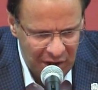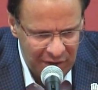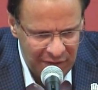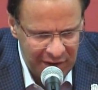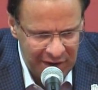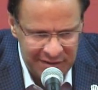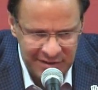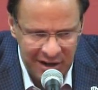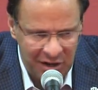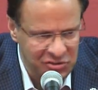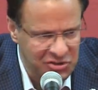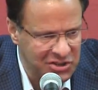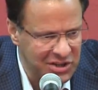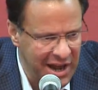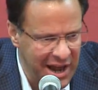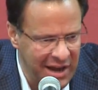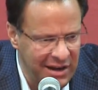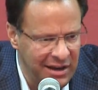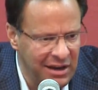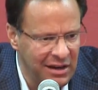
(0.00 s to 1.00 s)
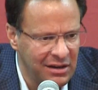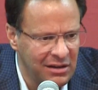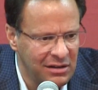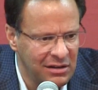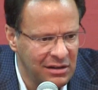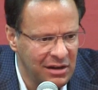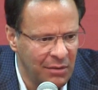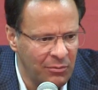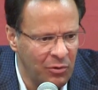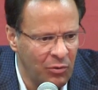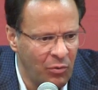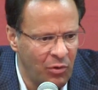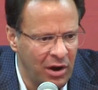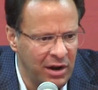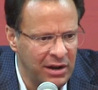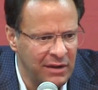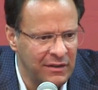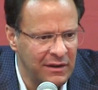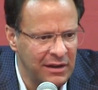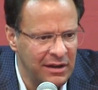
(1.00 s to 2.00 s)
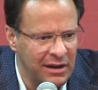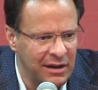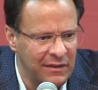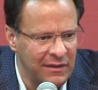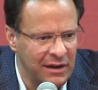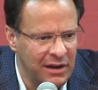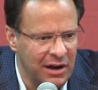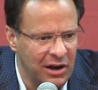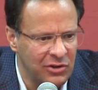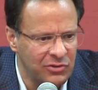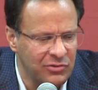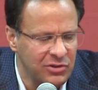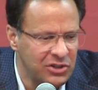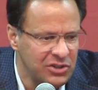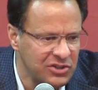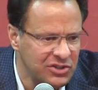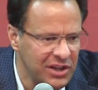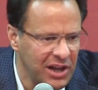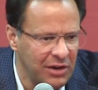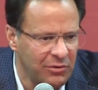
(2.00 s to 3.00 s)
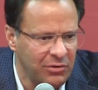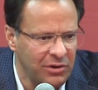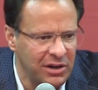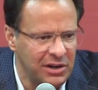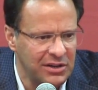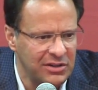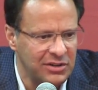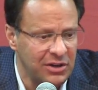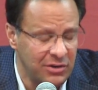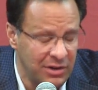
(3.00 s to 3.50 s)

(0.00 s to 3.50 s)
that is outstanding, number one in the country, just like we're going to,